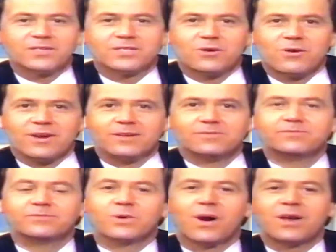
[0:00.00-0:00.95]
a story.
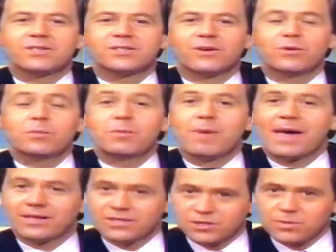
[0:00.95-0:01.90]
Quite a story. We'll be
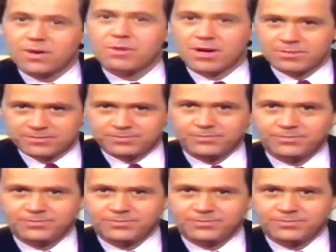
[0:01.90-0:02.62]
back in just one moment.